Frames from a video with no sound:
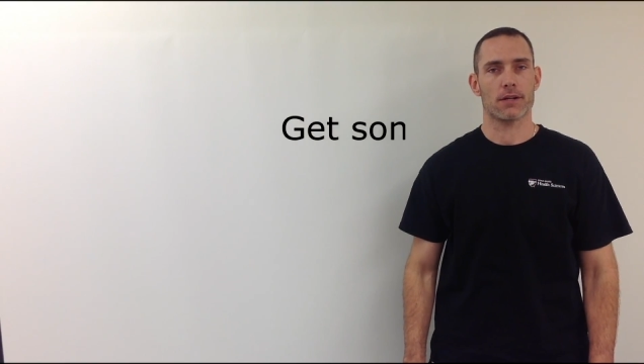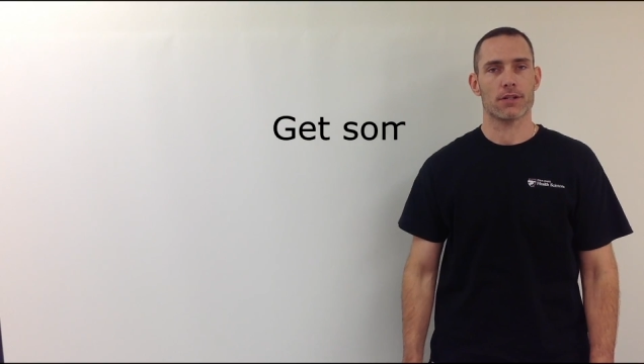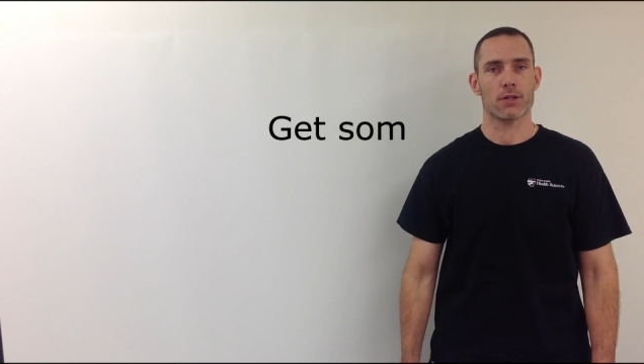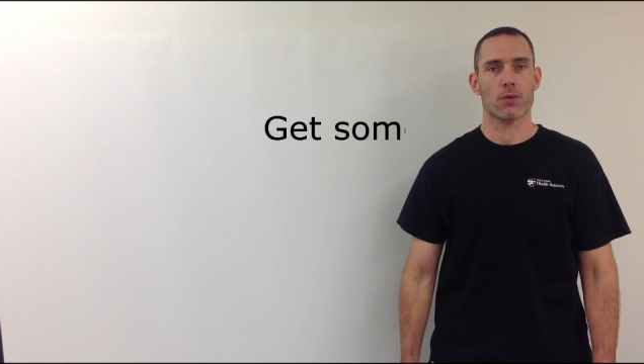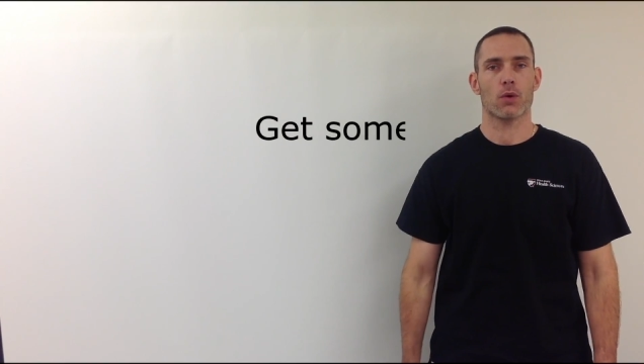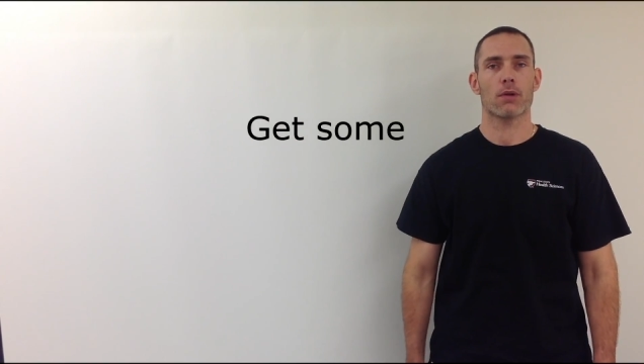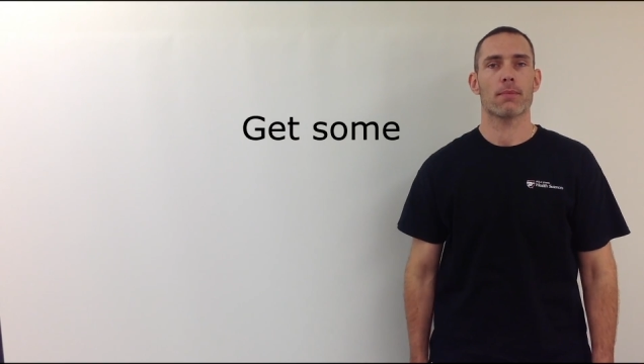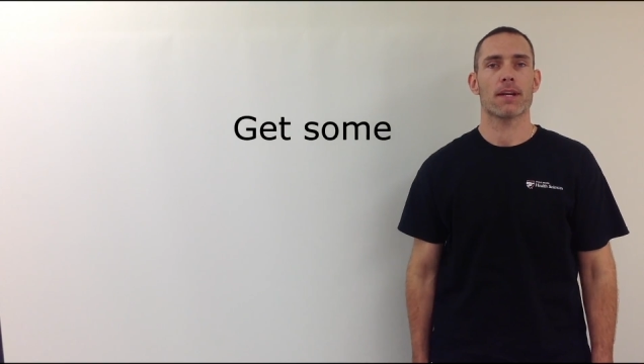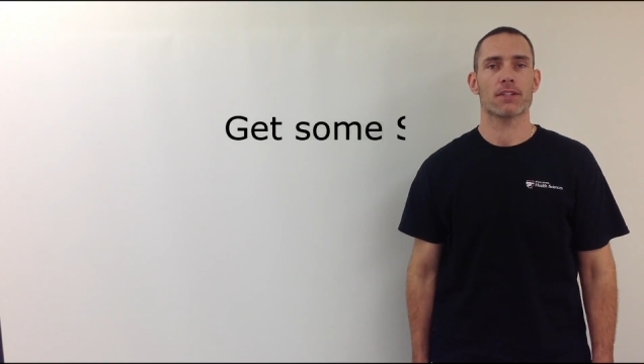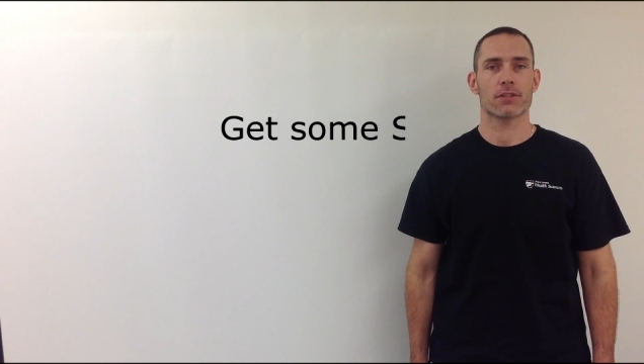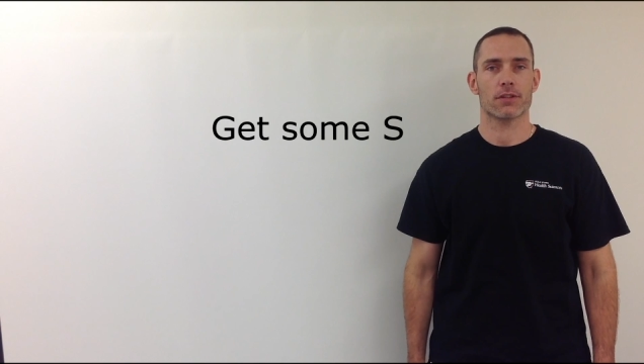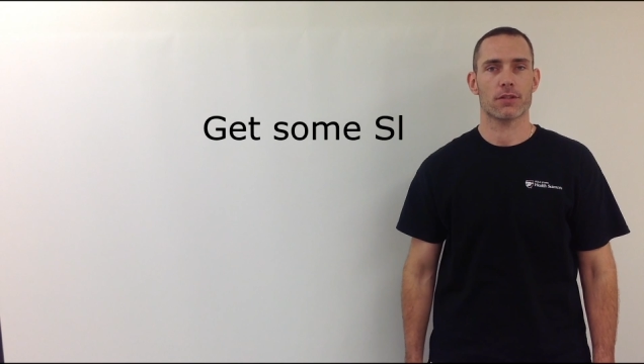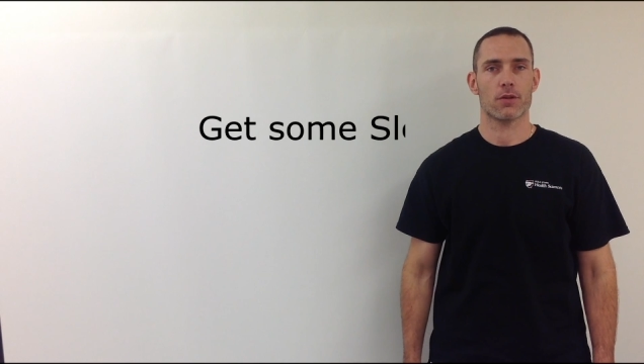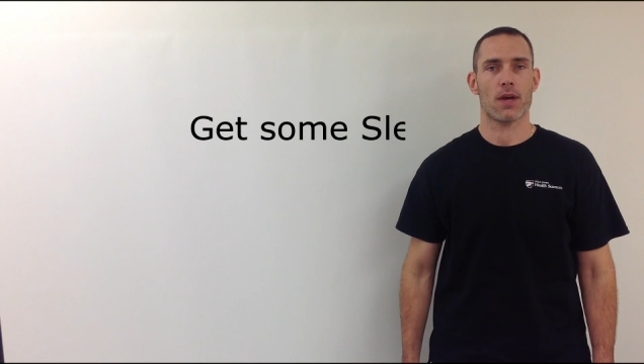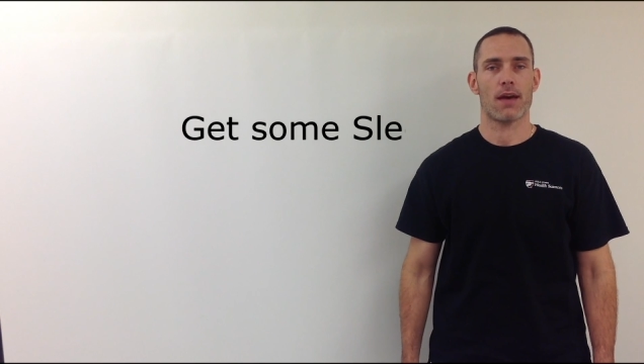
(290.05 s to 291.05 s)
You want to make sure that
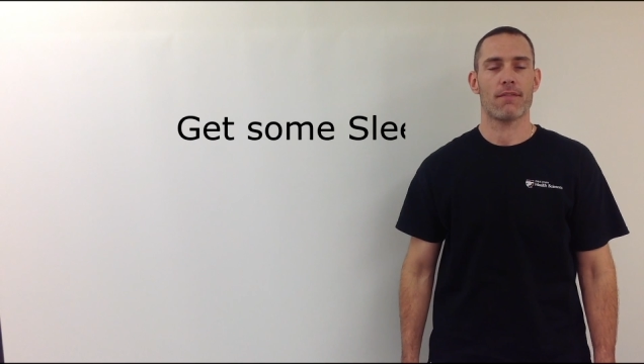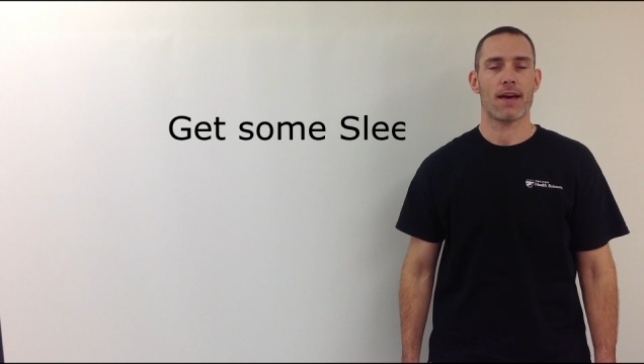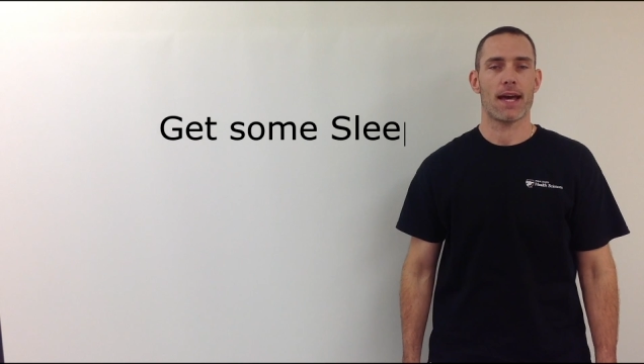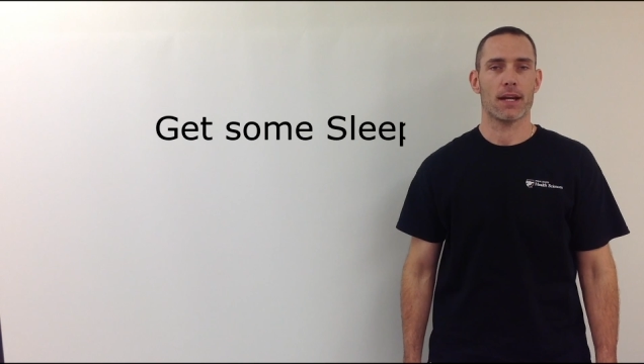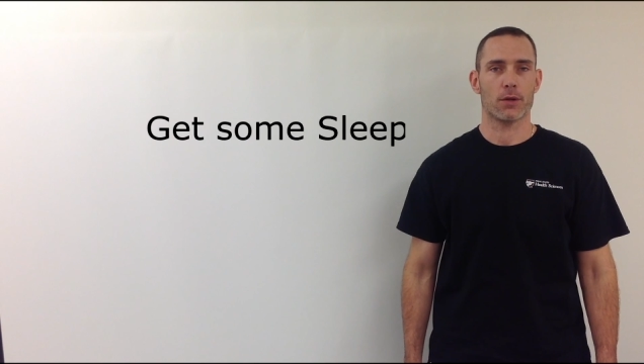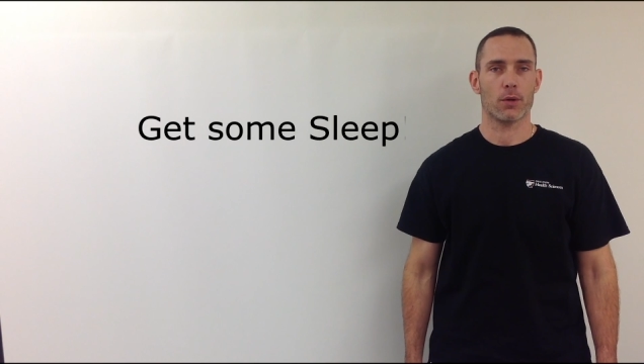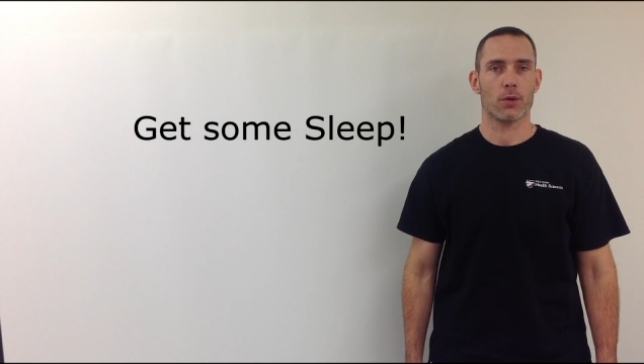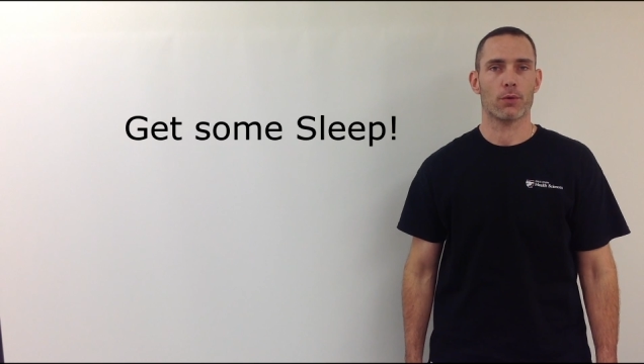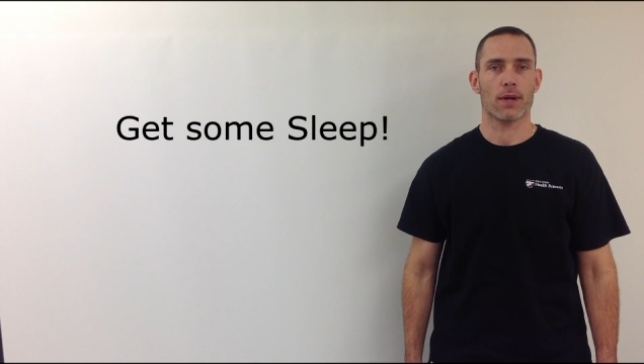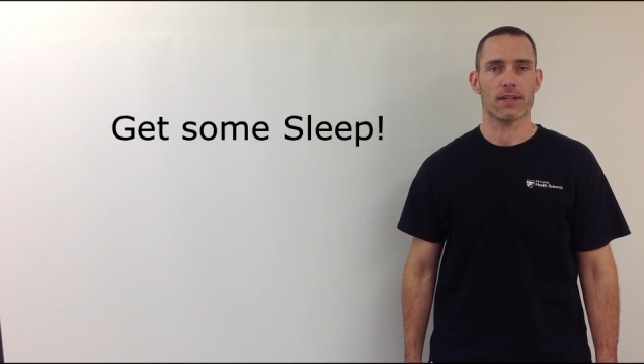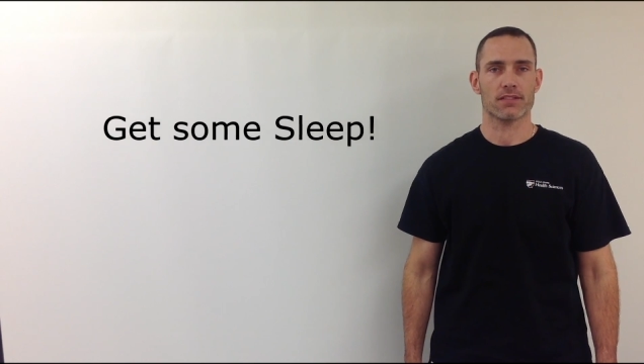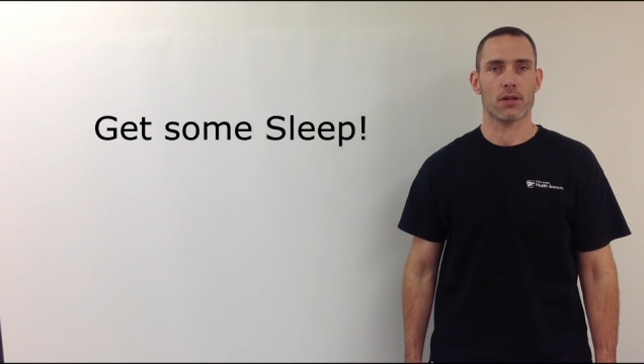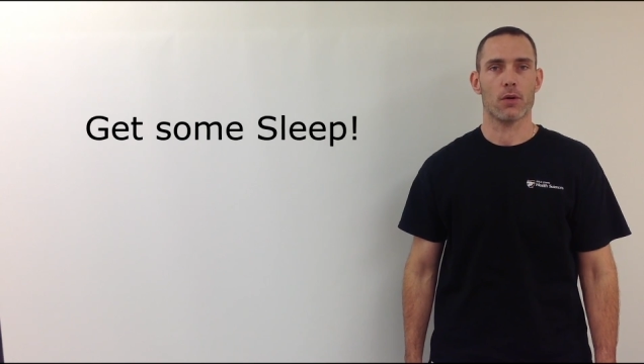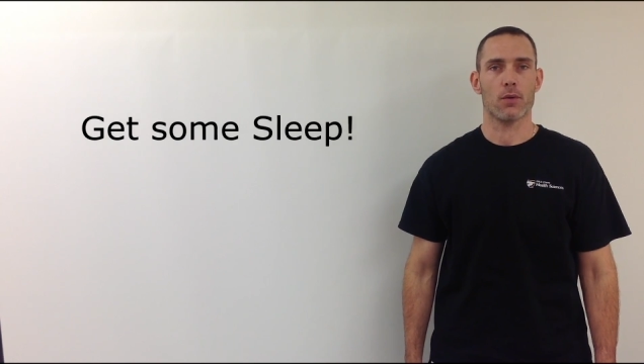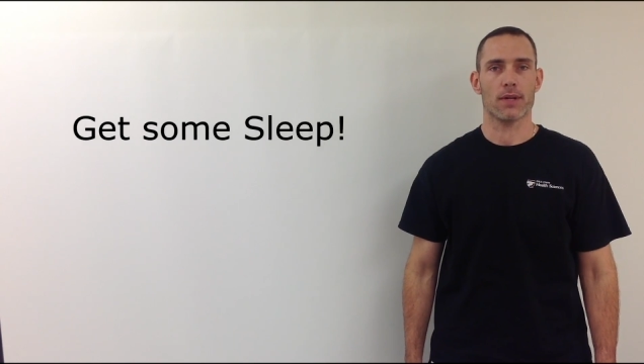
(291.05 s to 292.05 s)
you have adequate rest
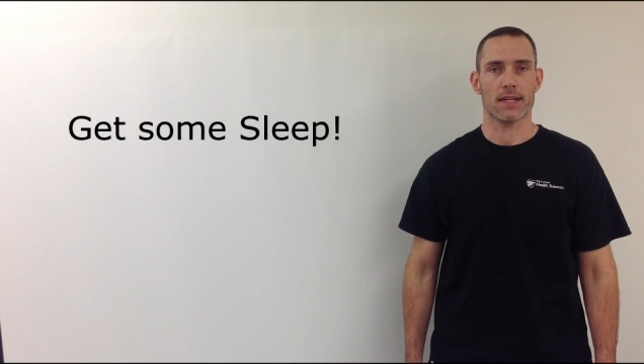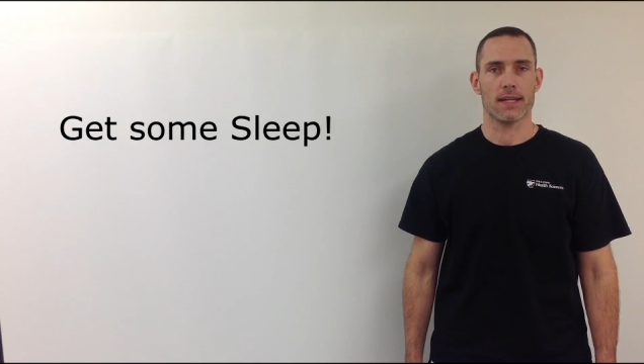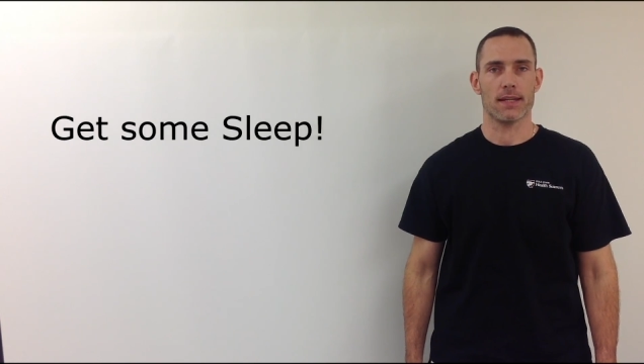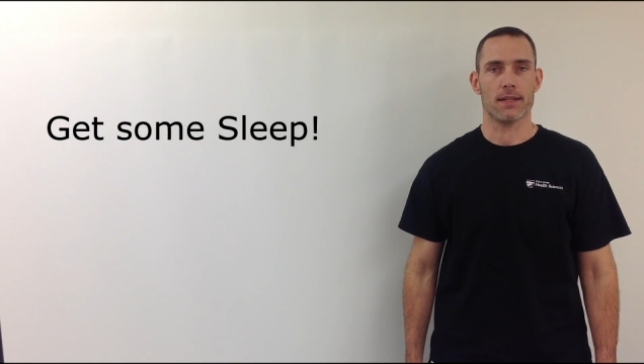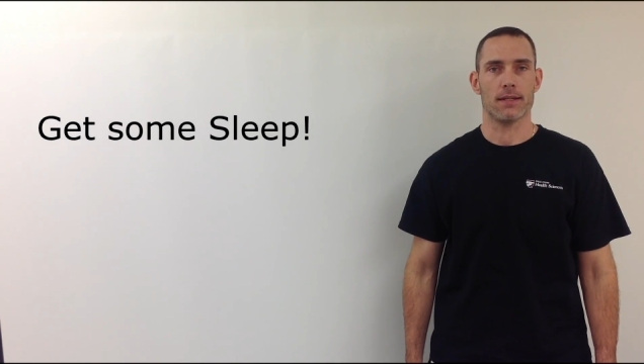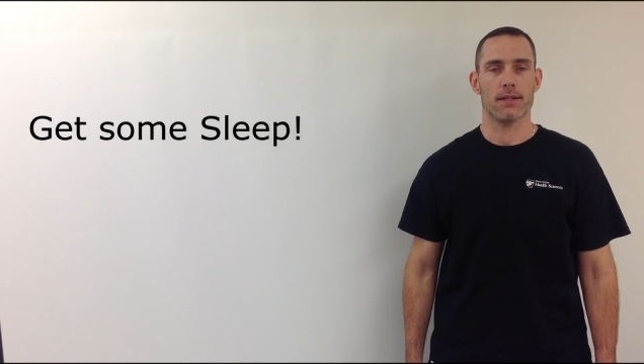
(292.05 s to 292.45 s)
going in